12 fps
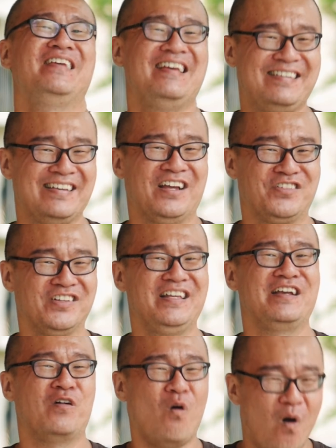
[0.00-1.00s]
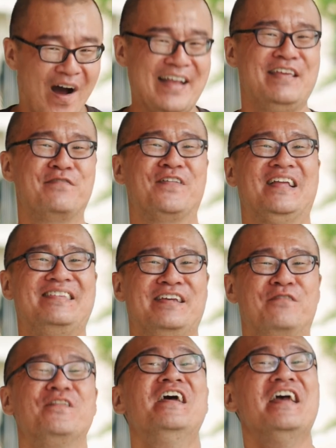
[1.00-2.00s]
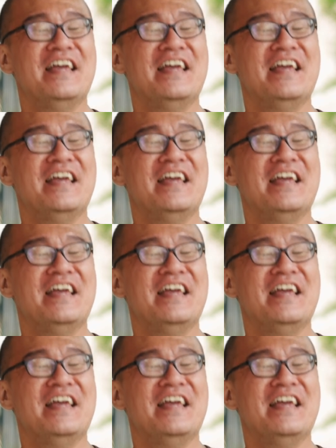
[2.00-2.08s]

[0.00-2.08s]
is actually quite effective